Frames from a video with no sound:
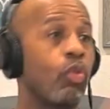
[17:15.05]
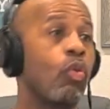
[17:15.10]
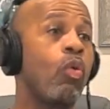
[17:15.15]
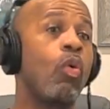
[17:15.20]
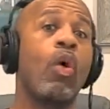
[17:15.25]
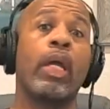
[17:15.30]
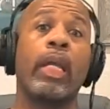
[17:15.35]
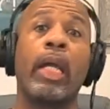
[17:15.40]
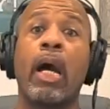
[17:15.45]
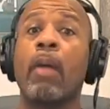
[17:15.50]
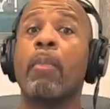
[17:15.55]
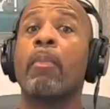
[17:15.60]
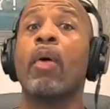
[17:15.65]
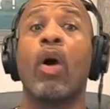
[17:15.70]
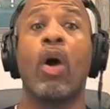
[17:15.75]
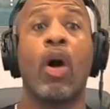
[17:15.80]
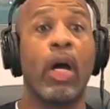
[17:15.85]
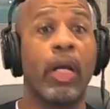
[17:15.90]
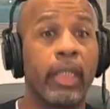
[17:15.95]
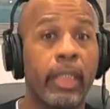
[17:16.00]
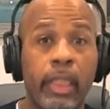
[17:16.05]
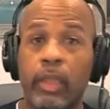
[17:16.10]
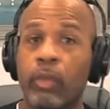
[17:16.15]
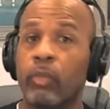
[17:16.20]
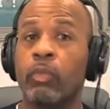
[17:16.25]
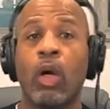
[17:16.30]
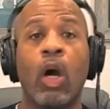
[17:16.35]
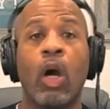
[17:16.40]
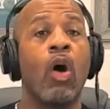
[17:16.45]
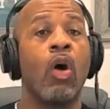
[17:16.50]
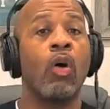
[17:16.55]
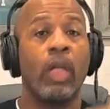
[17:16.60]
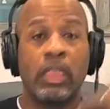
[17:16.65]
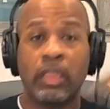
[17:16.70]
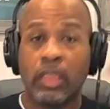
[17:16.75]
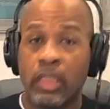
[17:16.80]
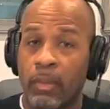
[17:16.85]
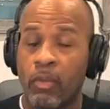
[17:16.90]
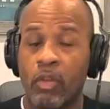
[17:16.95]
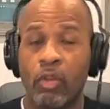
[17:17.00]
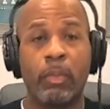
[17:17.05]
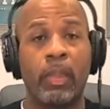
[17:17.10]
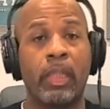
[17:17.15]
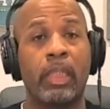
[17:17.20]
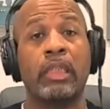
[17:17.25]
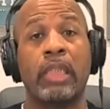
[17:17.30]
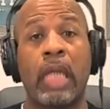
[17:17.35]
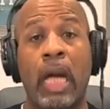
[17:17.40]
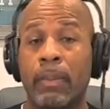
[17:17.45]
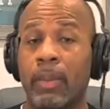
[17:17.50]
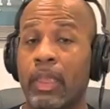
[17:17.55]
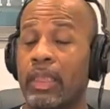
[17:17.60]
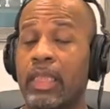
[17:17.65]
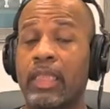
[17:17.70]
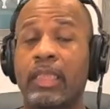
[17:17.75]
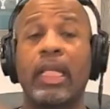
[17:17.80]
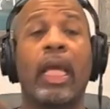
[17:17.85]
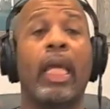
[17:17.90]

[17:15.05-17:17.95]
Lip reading: Going out, partying, all that stuff going to be at the top of the list.